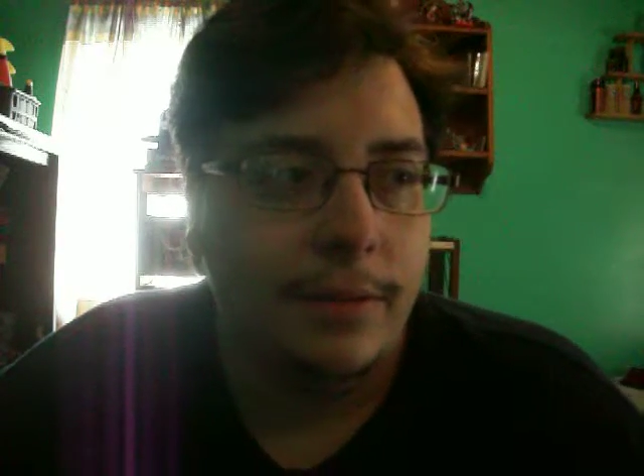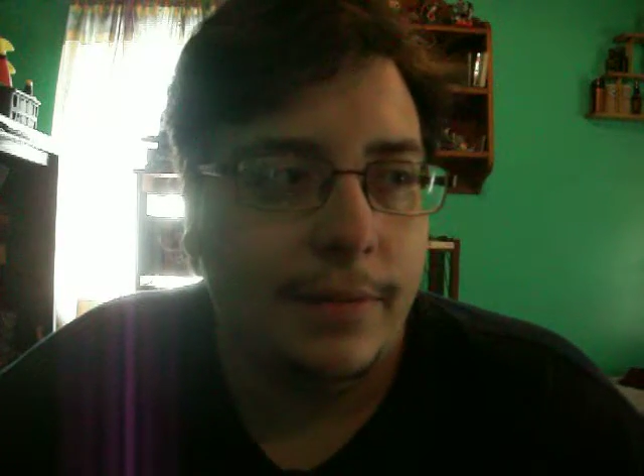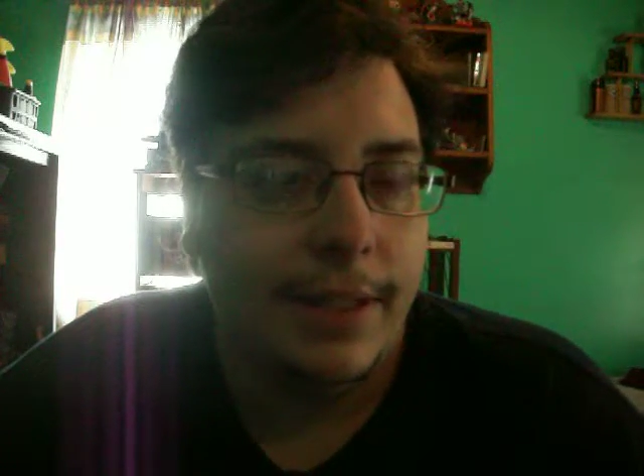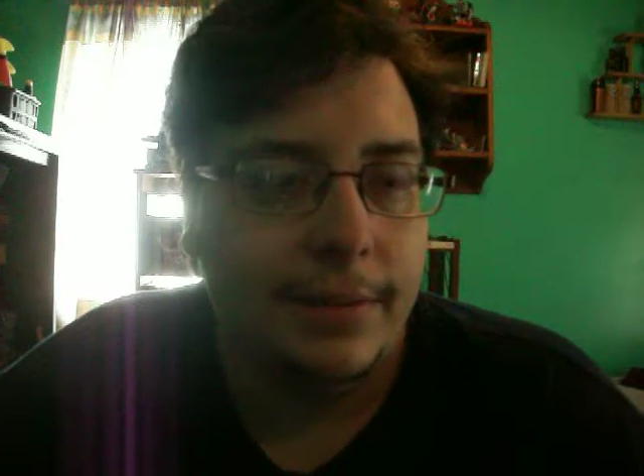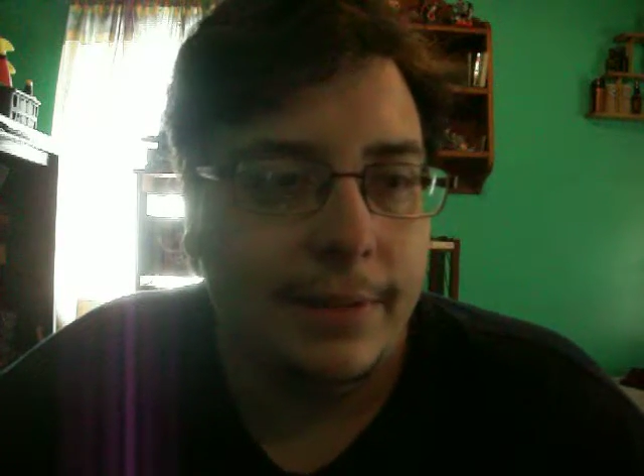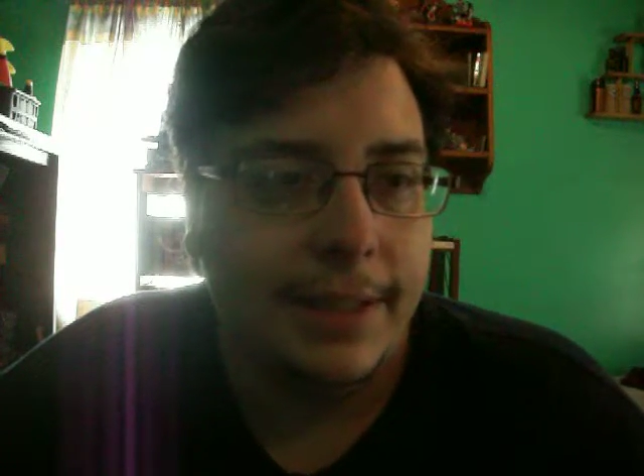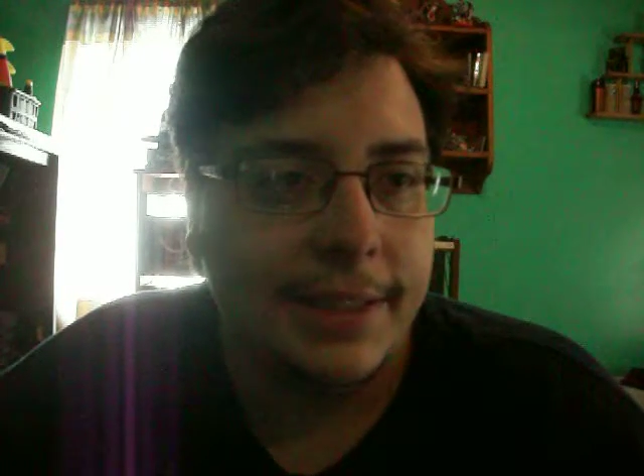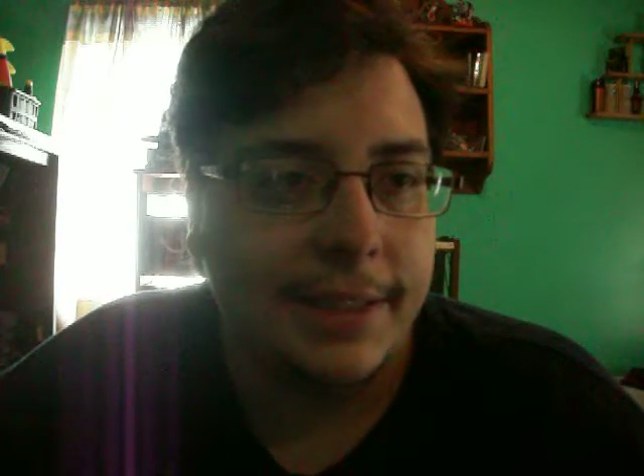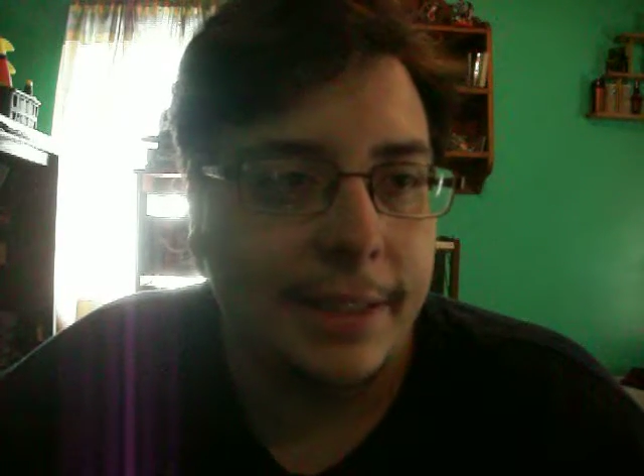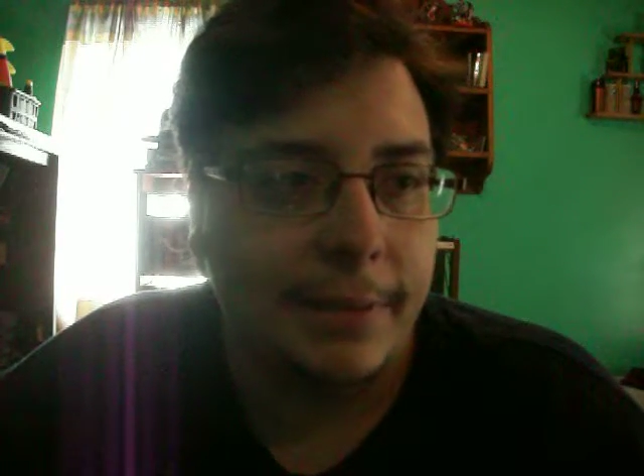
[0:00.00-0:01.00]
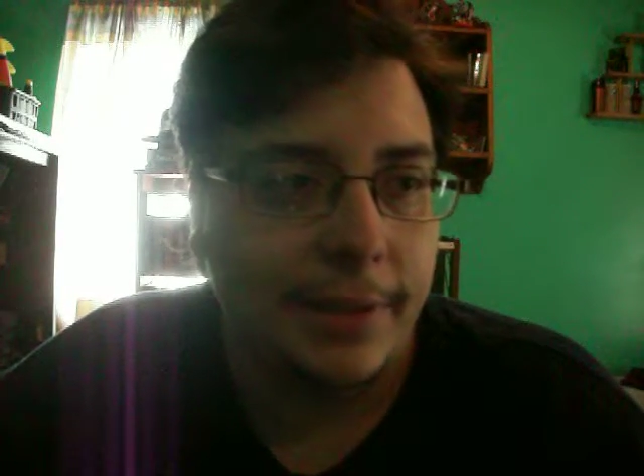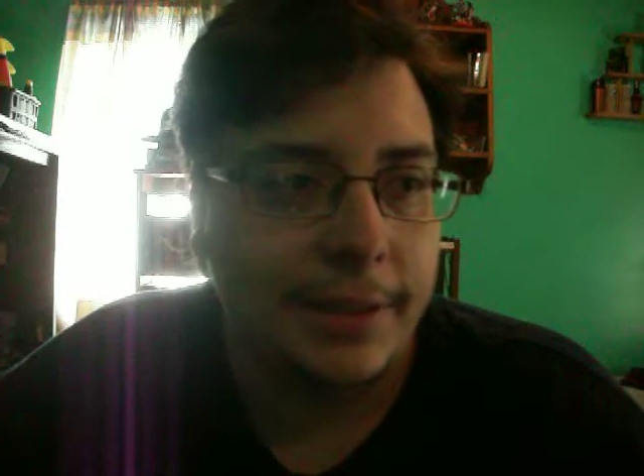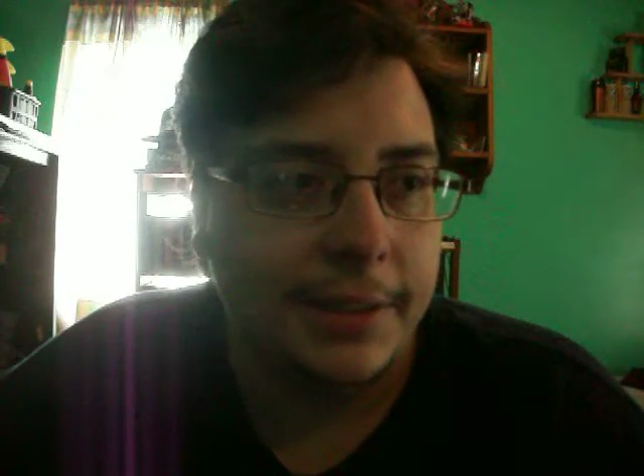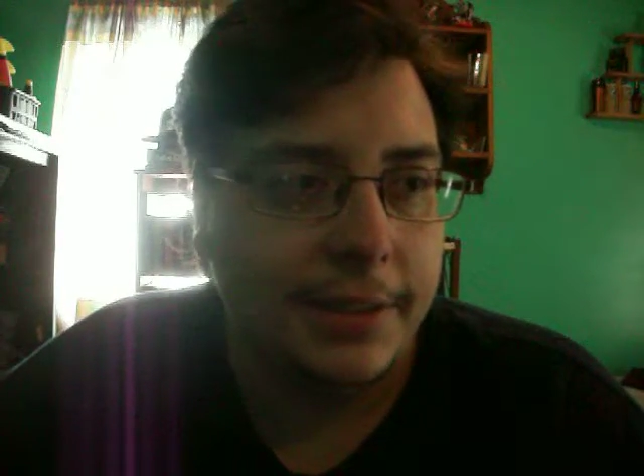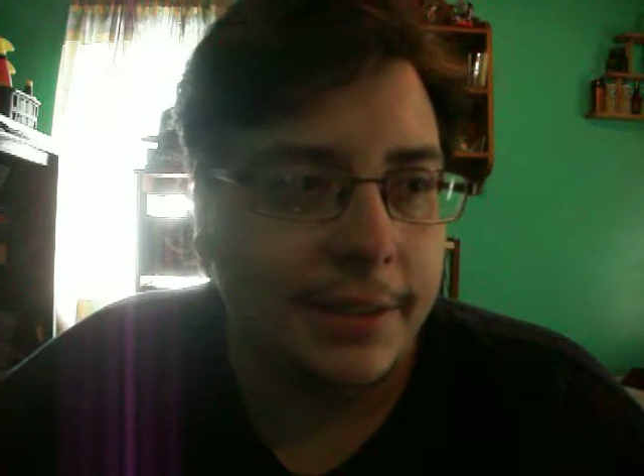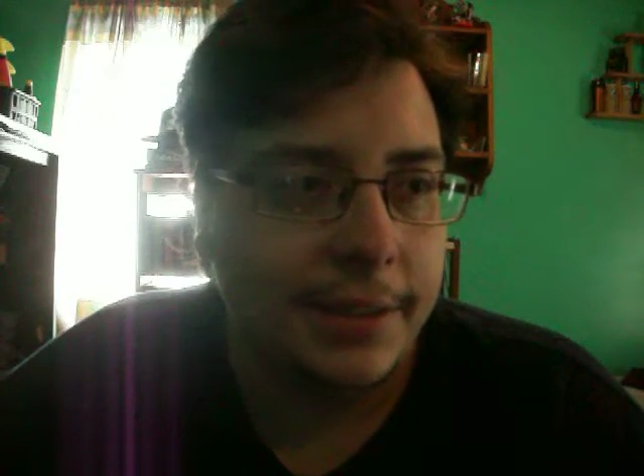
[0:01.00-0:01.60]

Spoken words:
one last thing about logic.